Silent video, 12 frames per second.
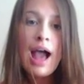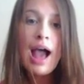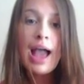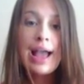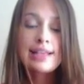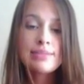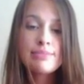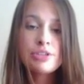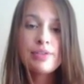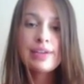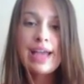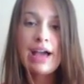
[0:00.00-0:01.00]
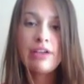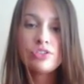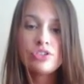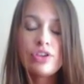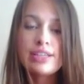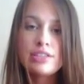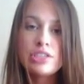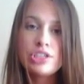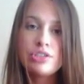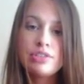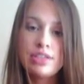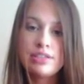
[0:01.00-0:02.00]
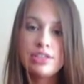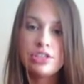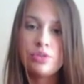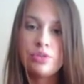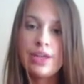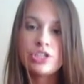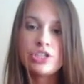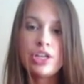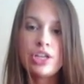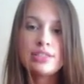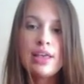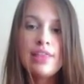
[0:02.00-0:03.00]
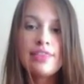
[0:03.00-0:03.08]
I asked them to recount stress-inducing situations